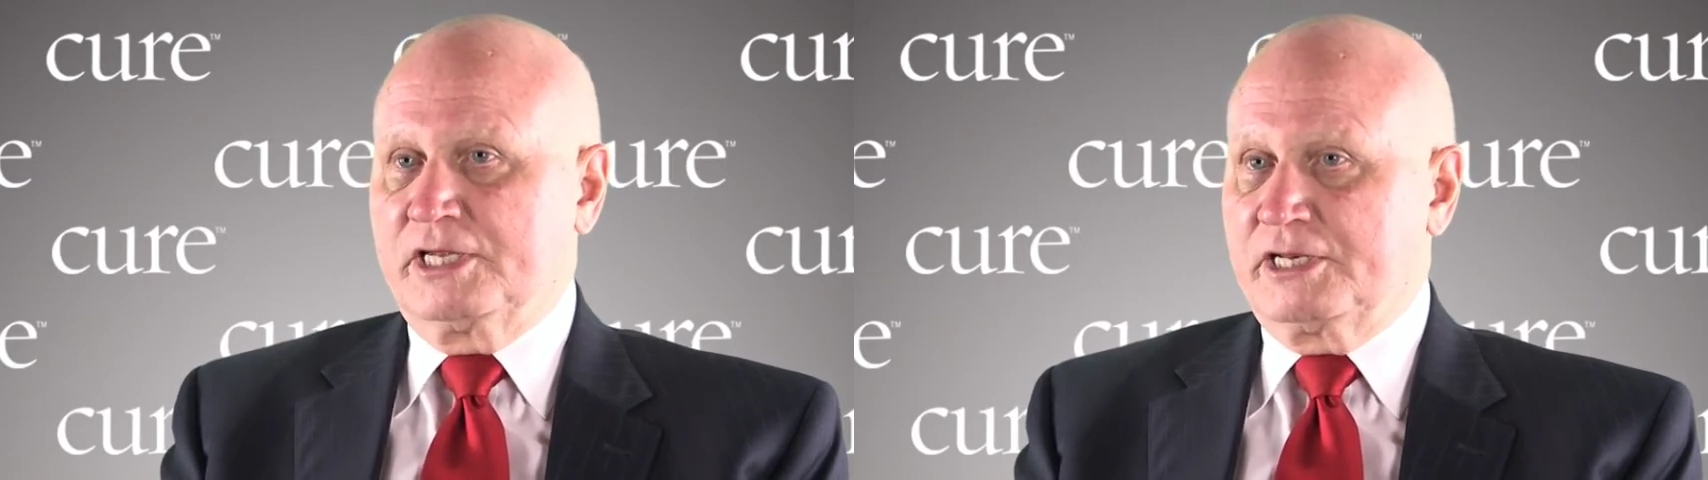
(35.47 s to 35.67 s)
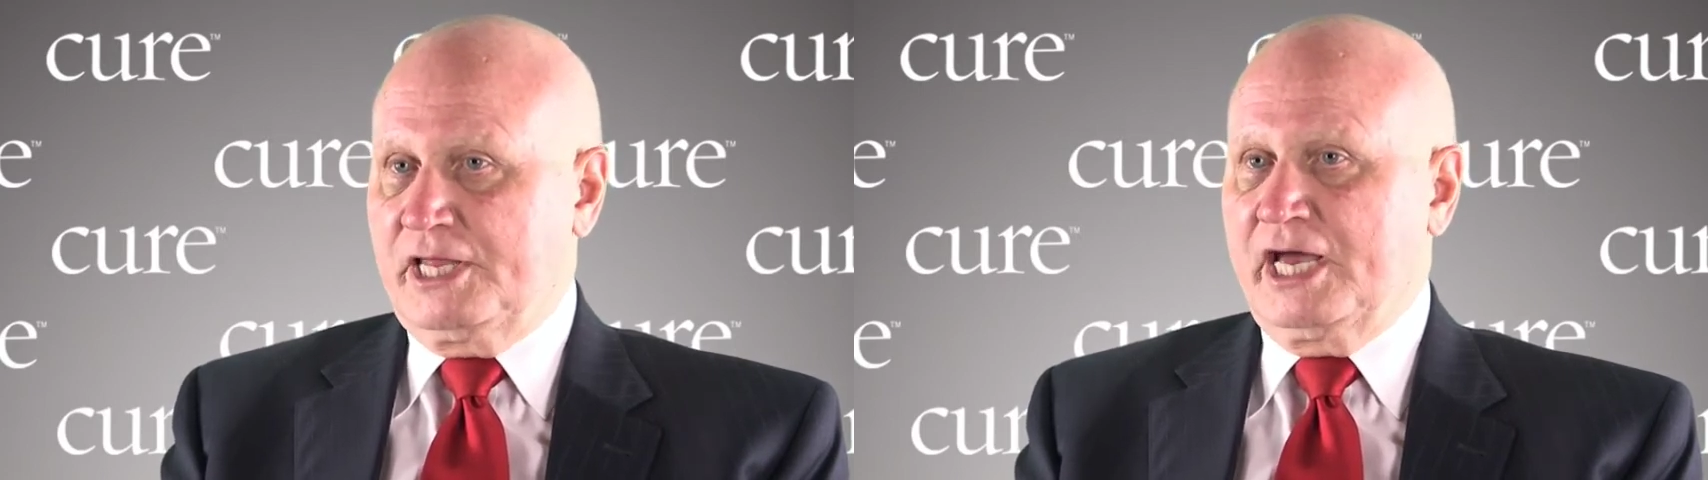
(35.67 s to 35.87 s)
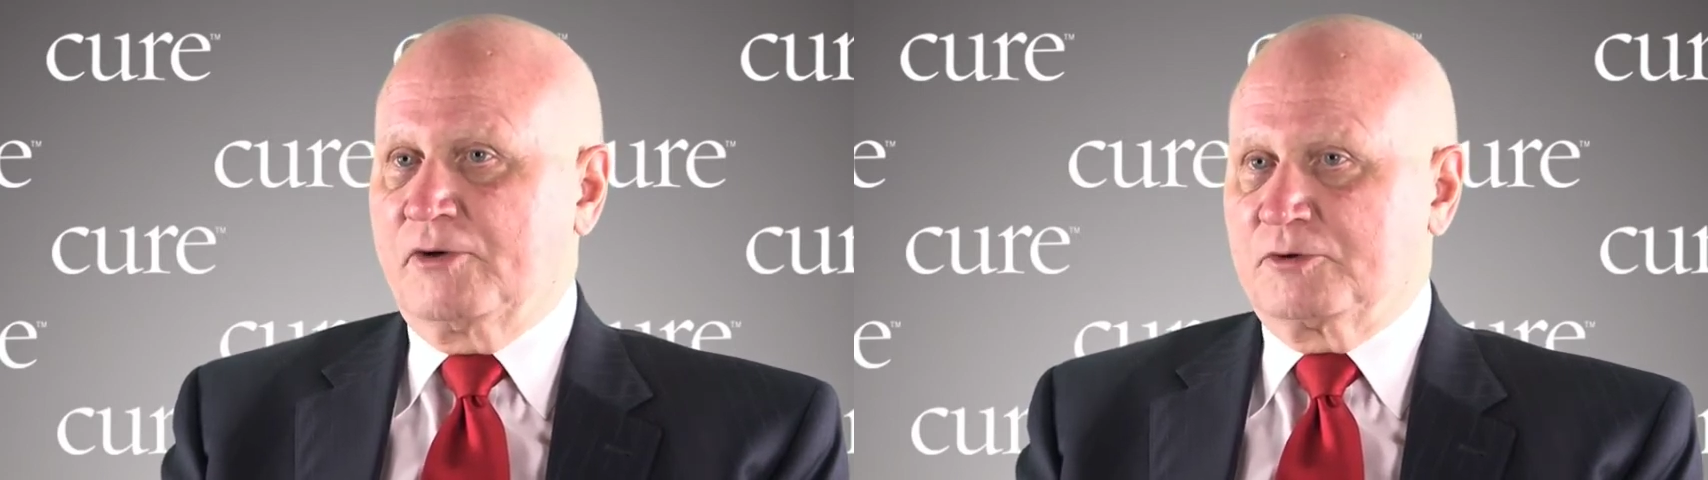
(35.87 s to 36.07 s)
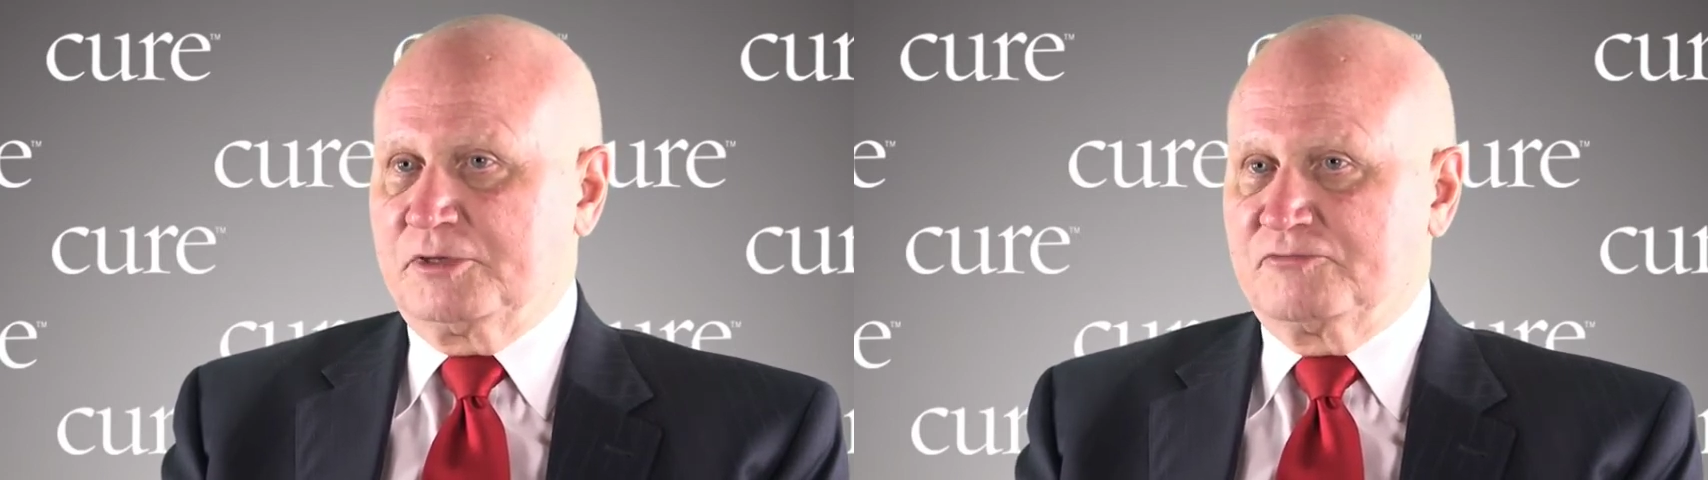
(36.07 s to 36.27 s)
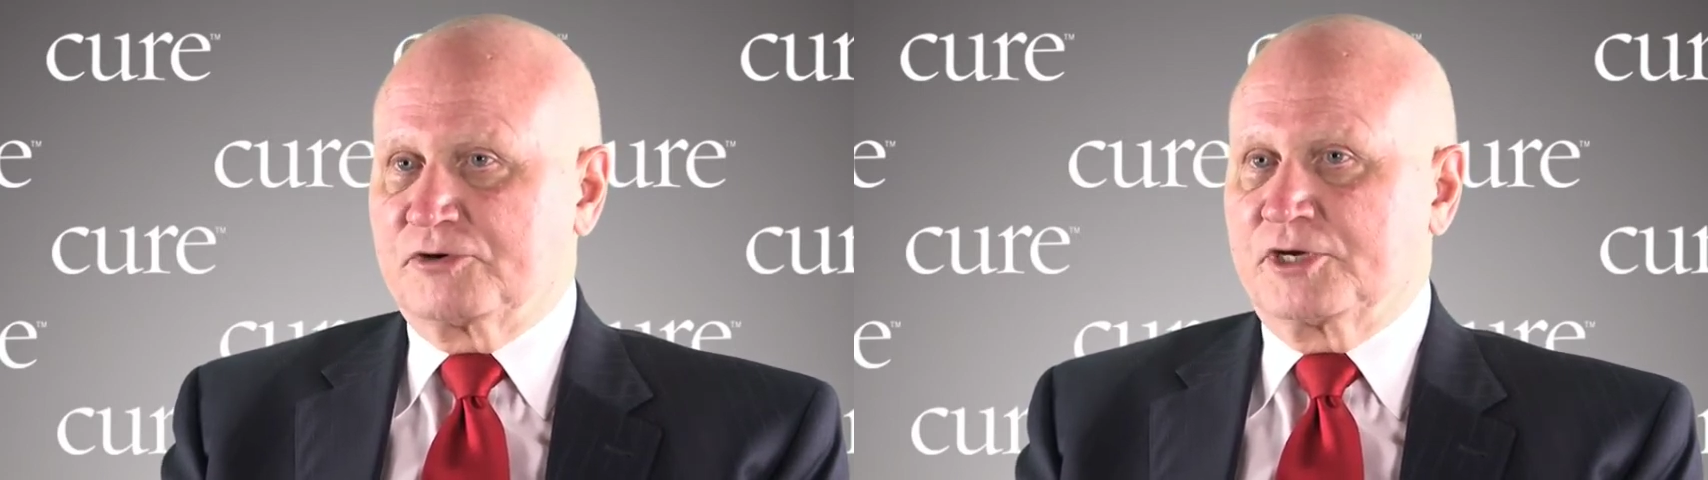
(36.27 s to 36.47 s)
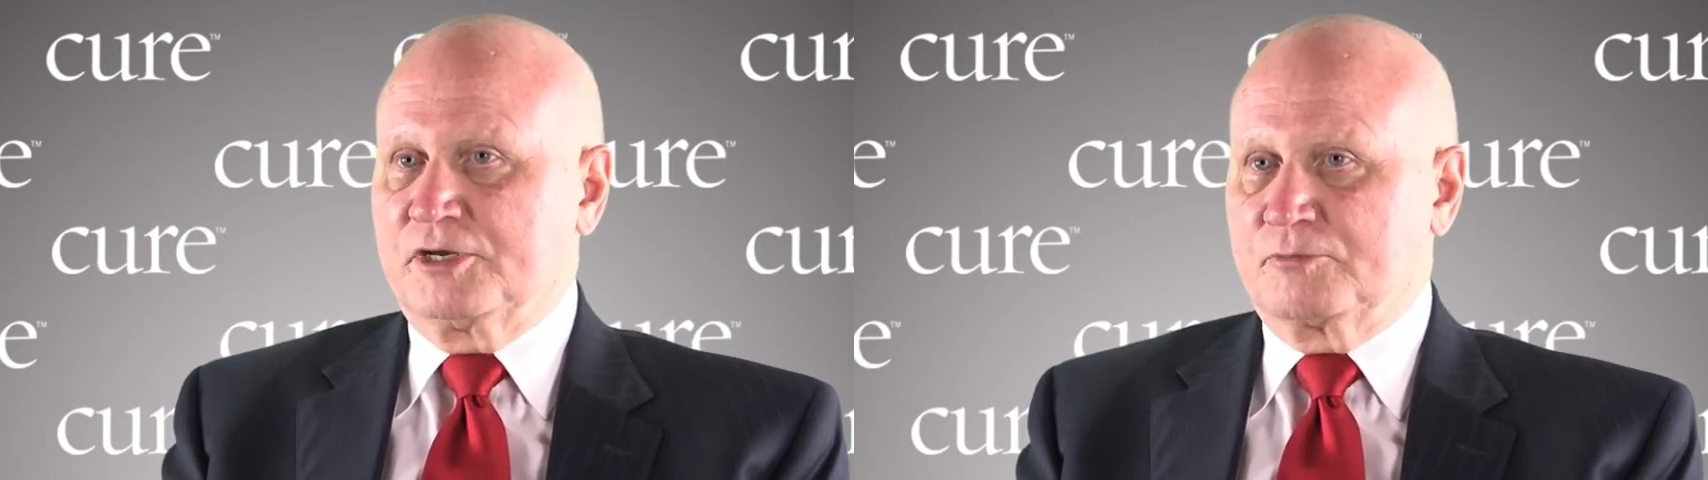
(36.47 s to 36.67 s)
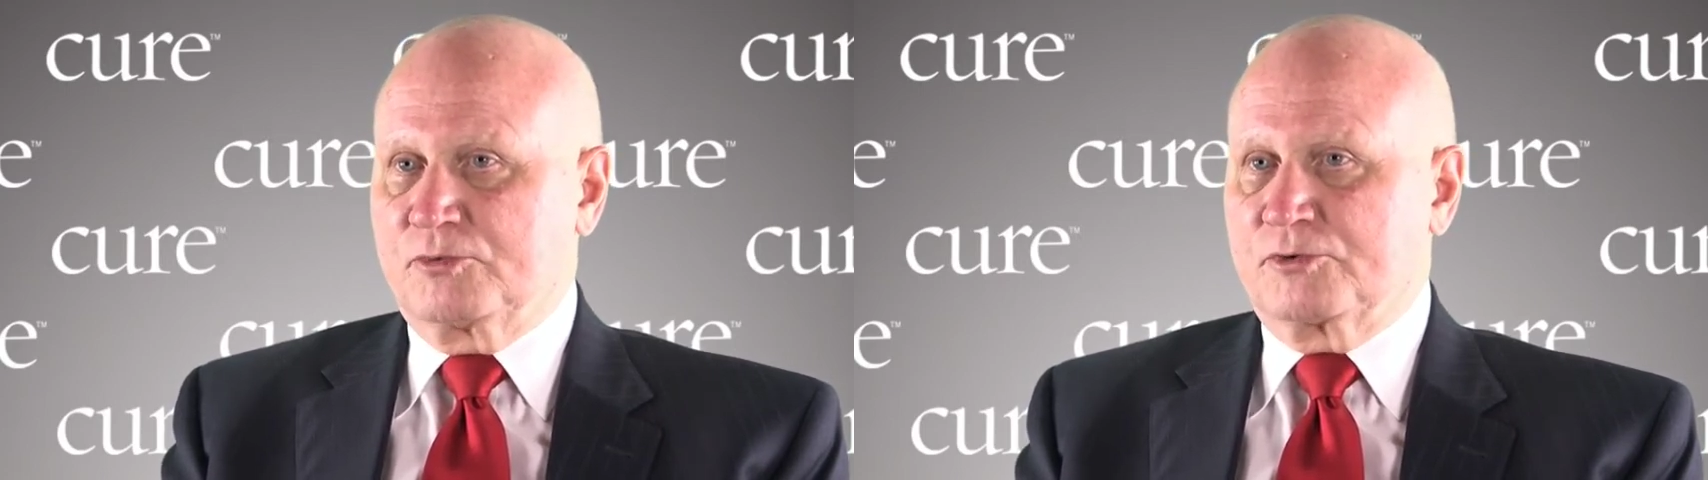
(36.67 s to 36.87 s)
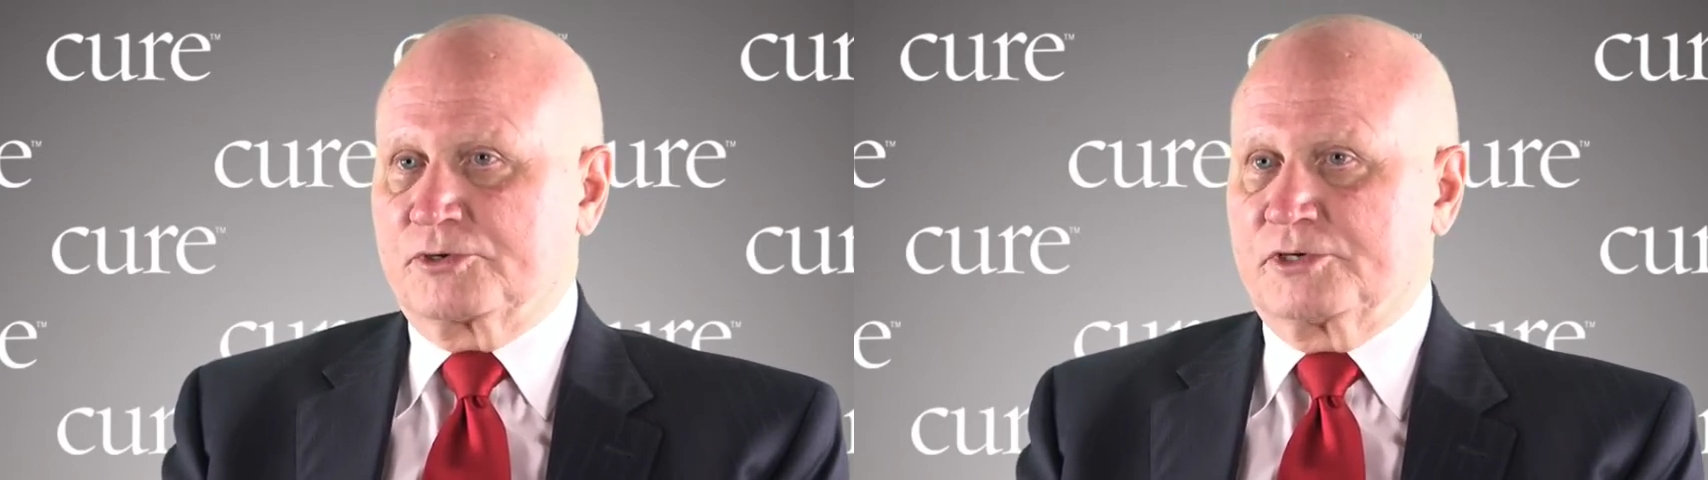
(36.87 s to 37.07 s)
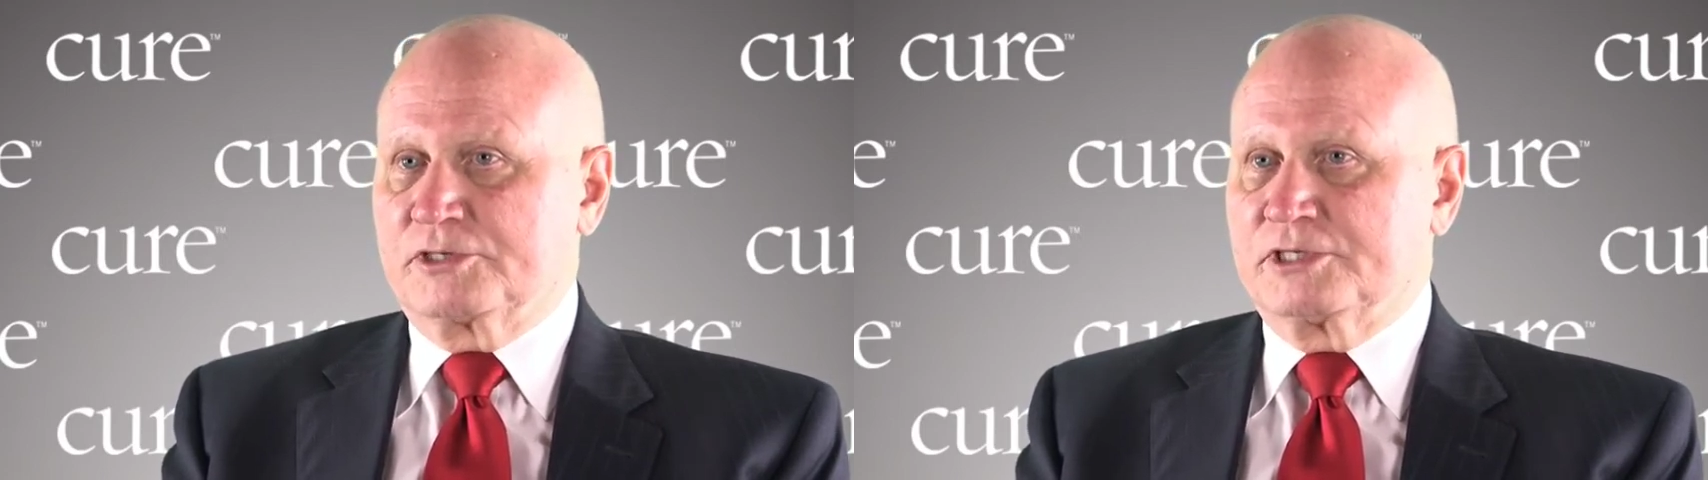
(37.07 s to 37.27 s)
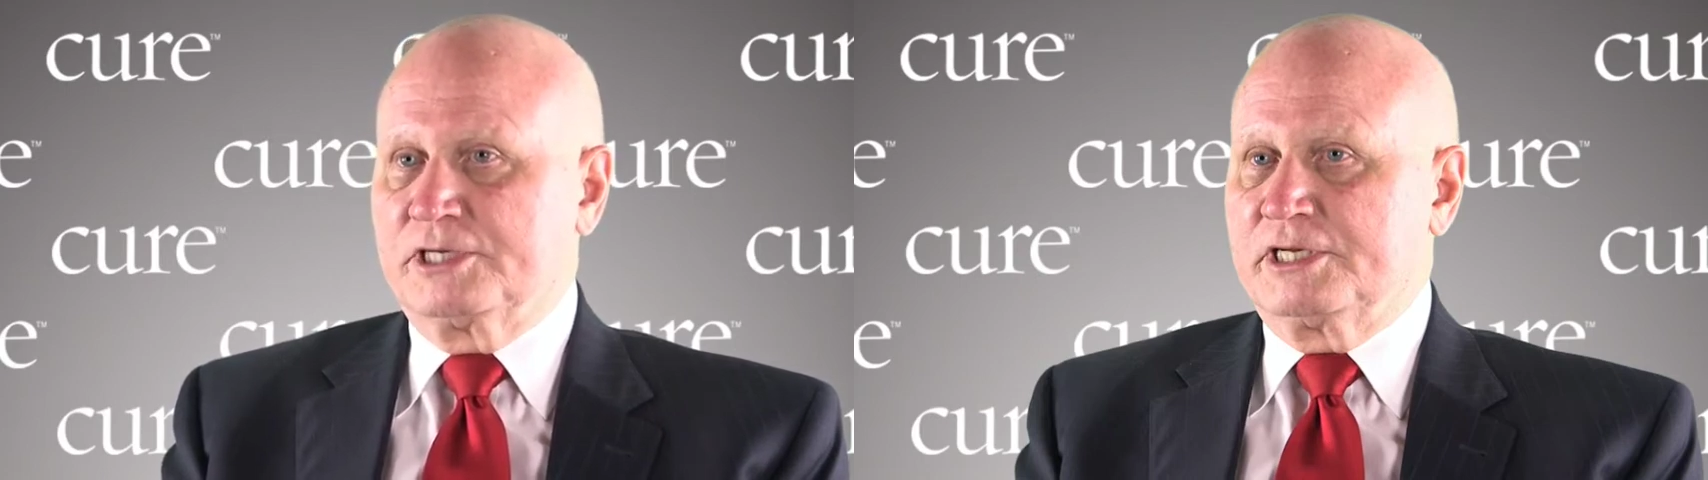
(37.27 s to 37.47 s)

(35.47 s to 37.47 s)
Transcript: now would be very important.